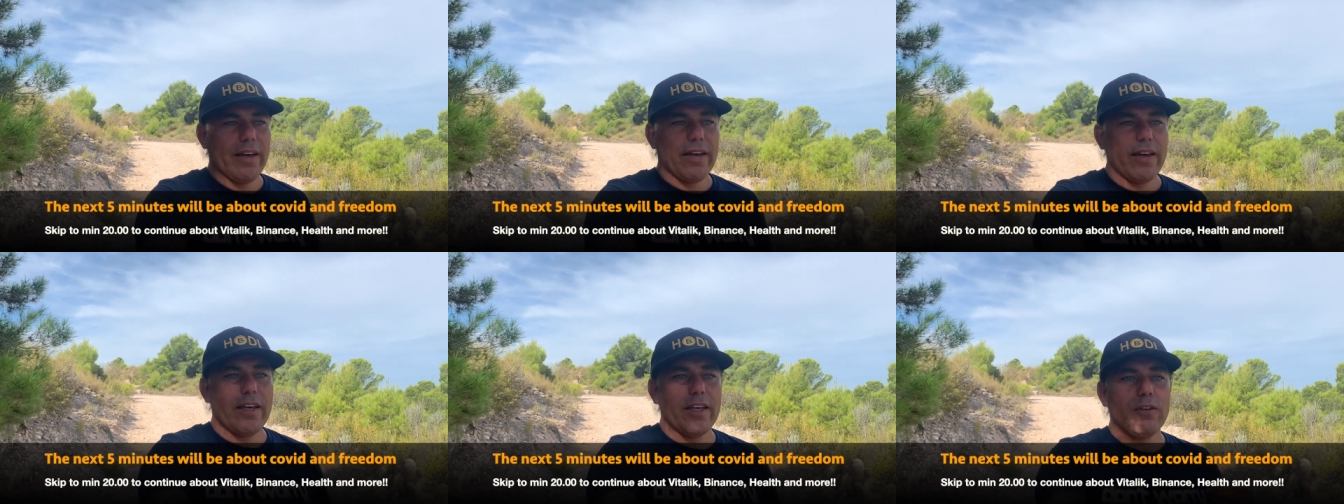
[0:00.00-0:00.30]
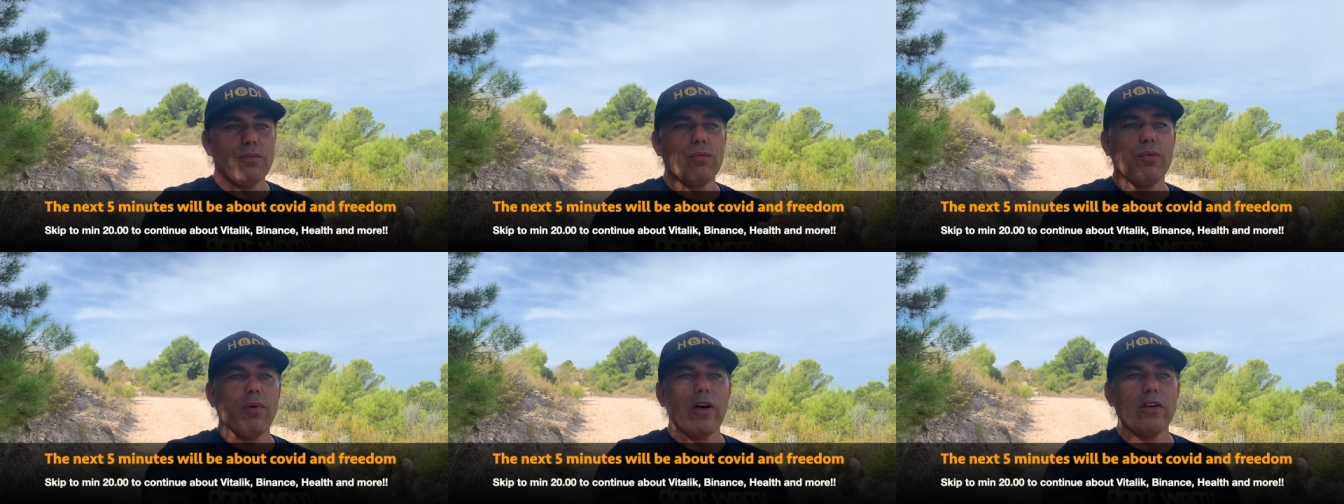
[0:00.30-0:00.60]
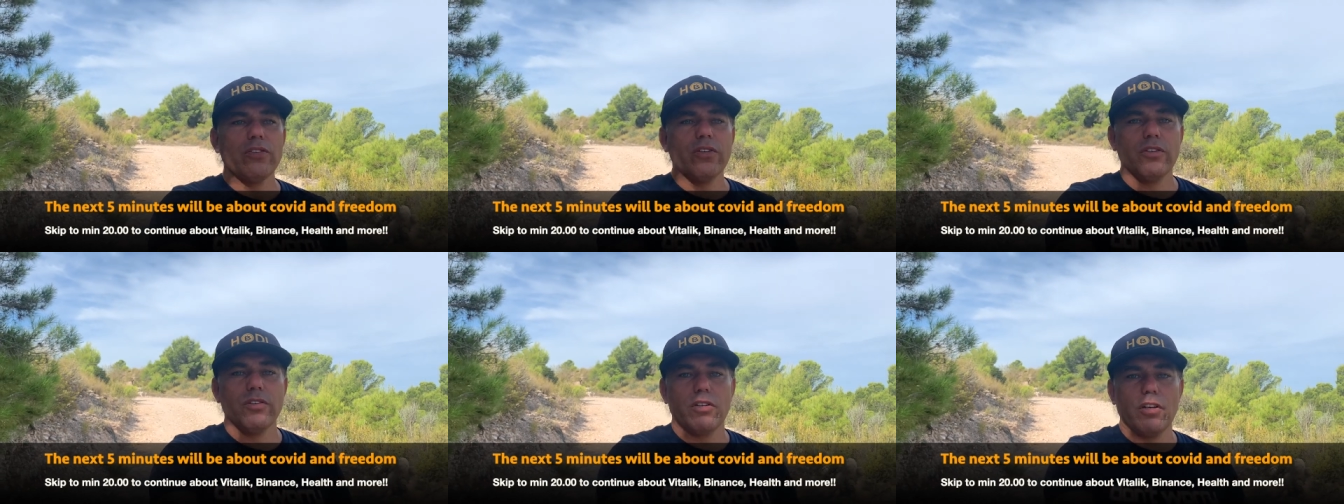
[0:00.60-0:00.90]
It
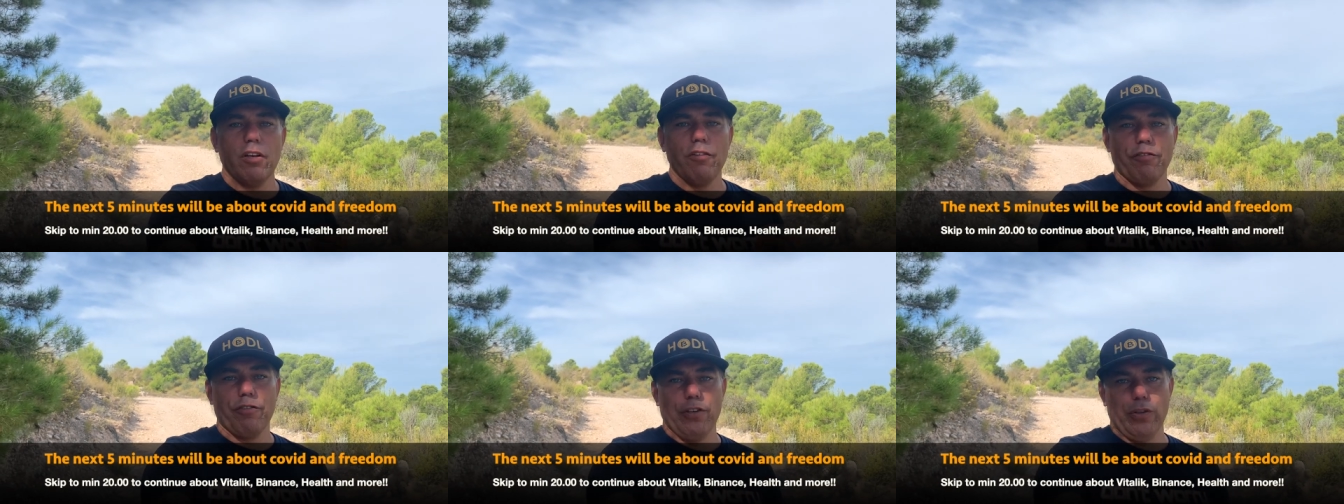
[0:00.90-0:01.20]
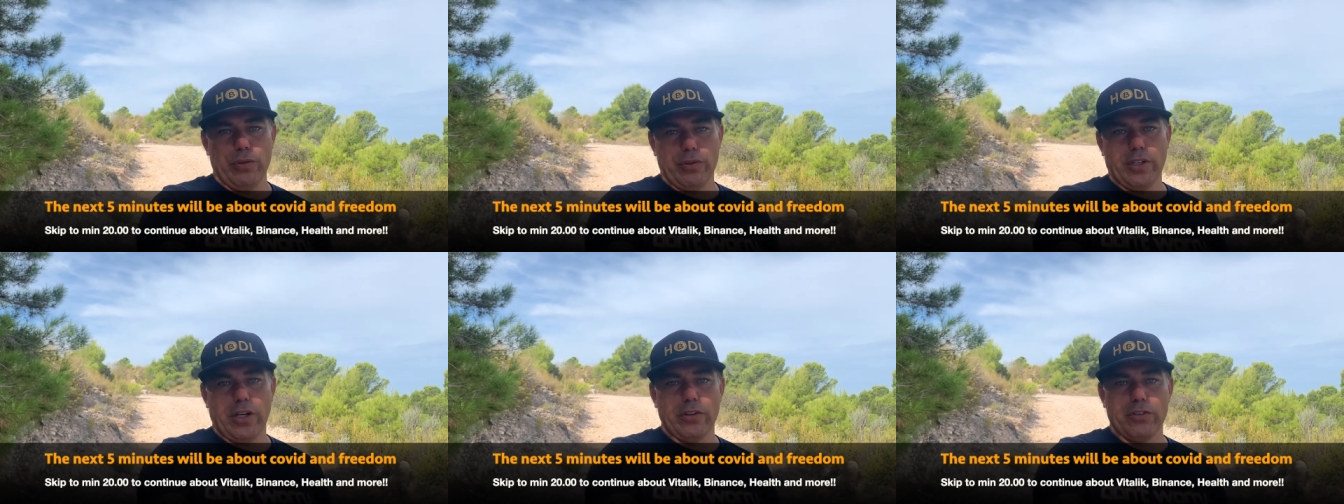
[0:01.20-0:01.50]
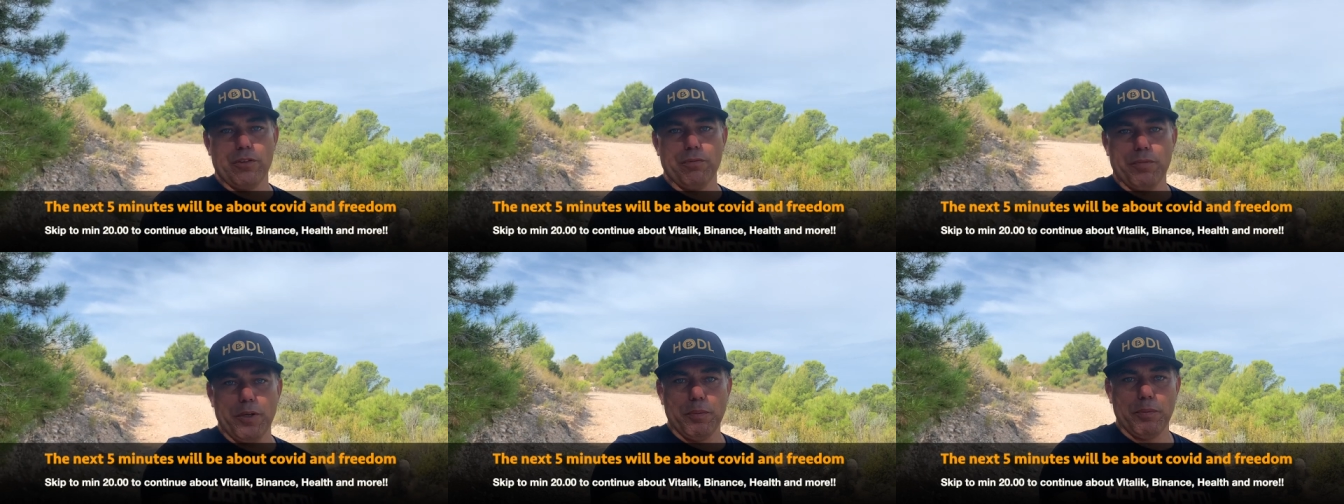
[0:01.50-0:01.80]
wasn't a few
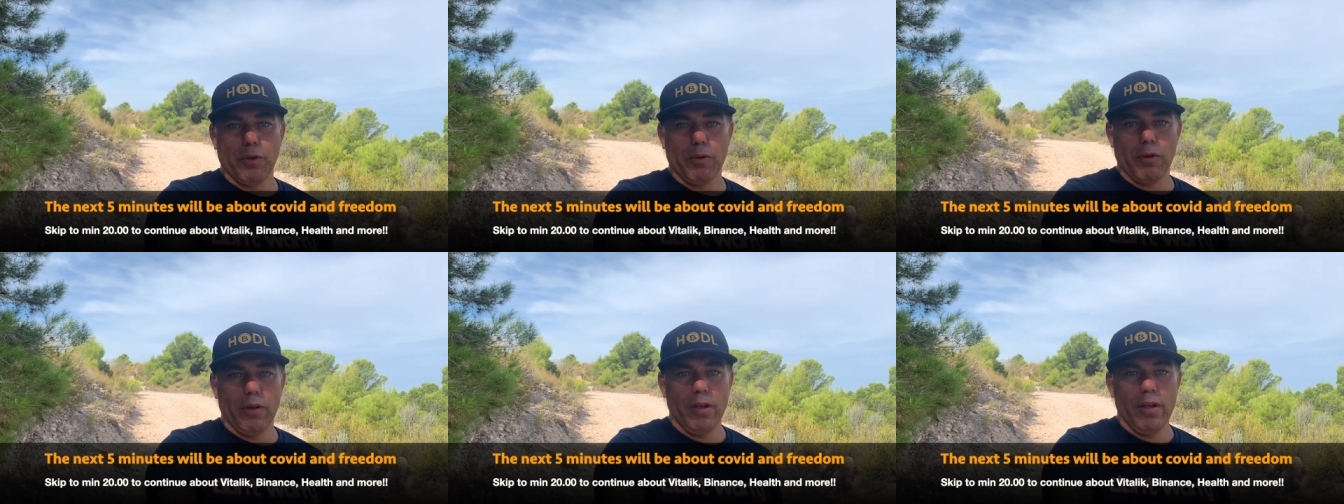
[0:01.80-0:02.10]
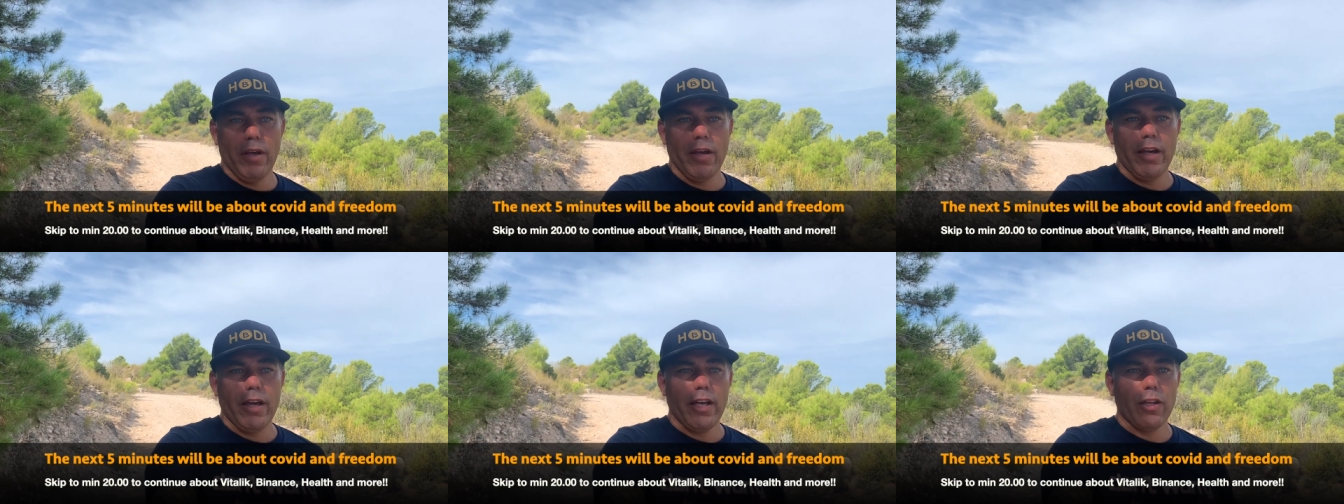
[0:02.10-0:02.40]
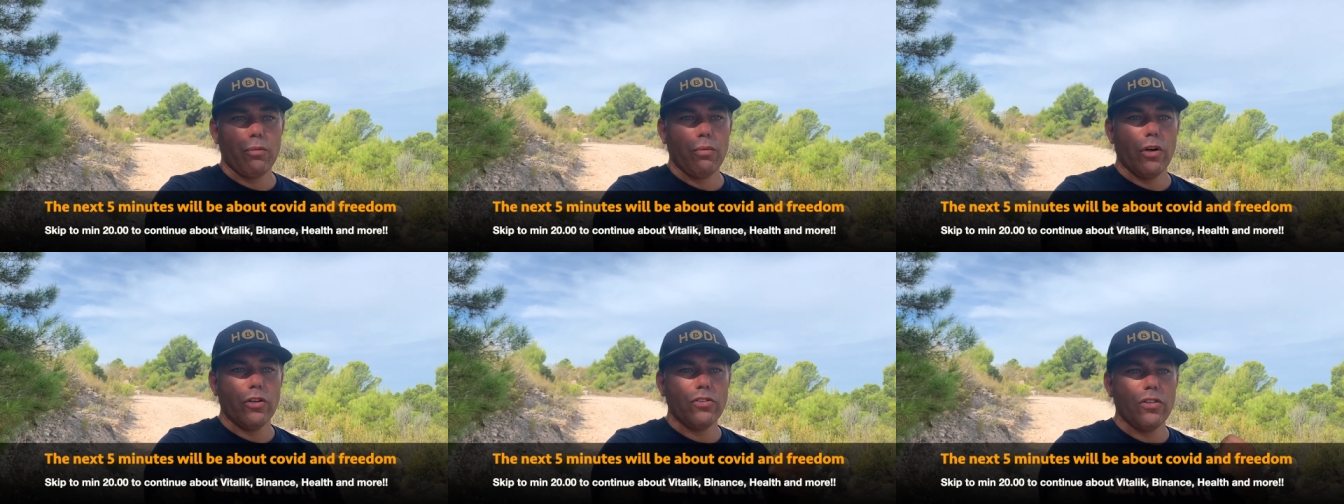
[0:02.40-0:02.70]
thousand people,
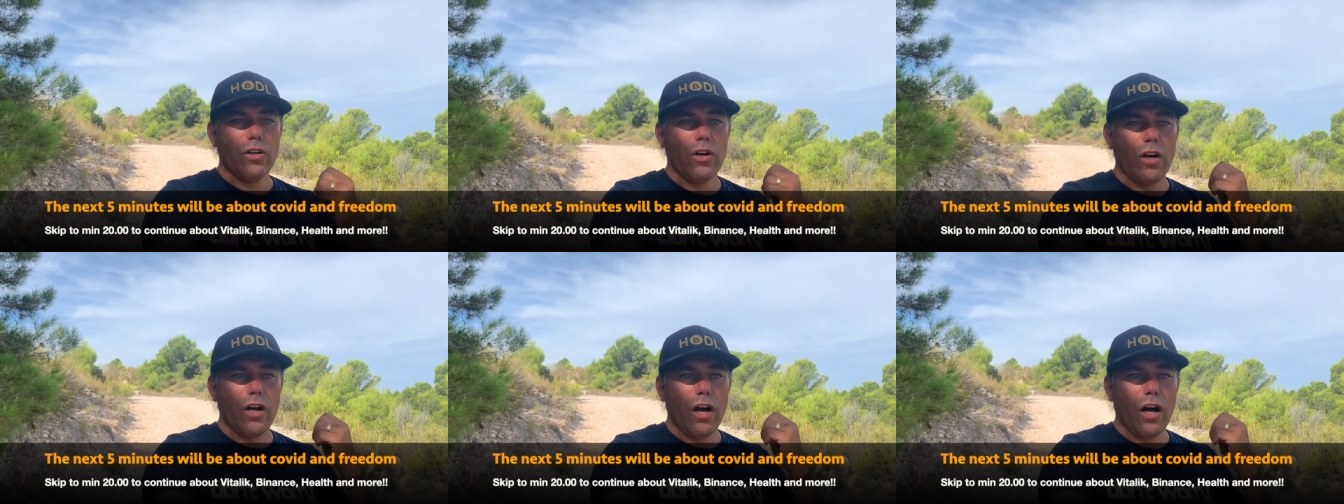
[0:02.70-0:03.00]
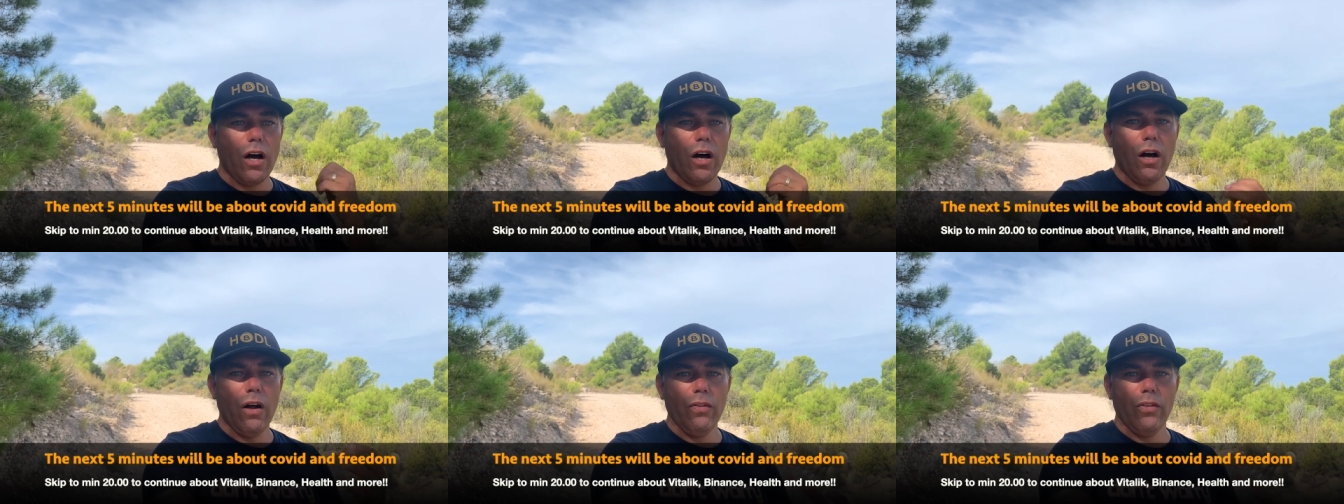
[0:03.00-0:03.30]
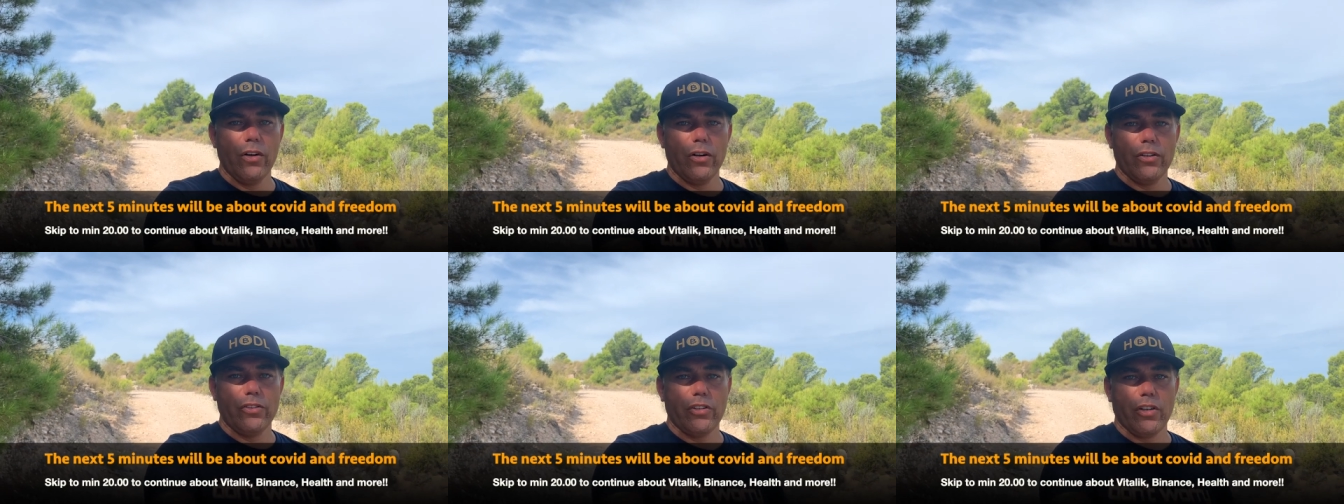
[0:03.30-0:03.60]
it was
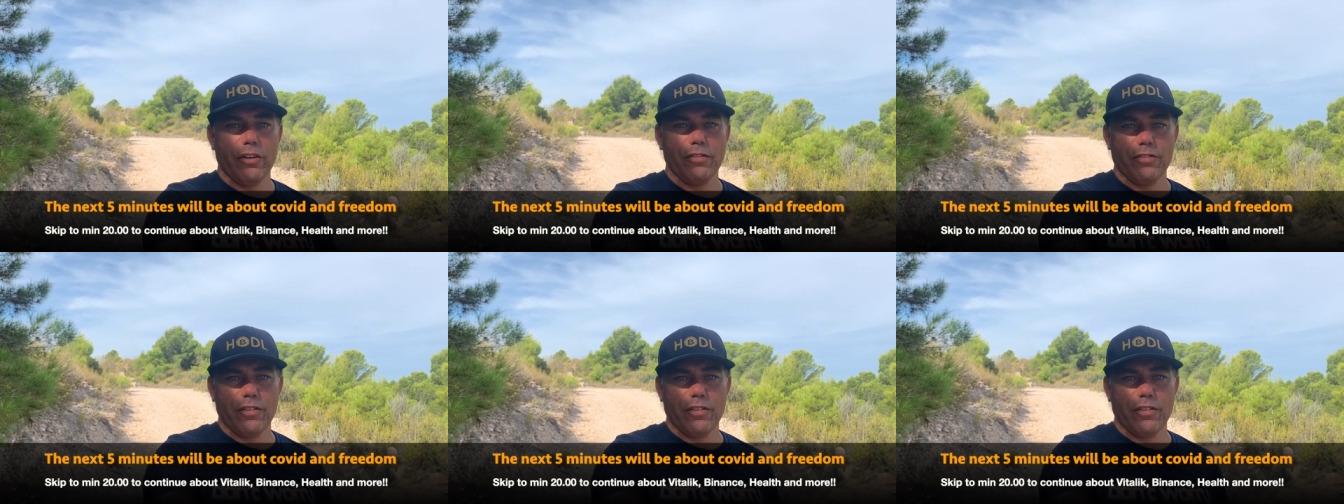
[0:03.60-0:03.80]
hundreds of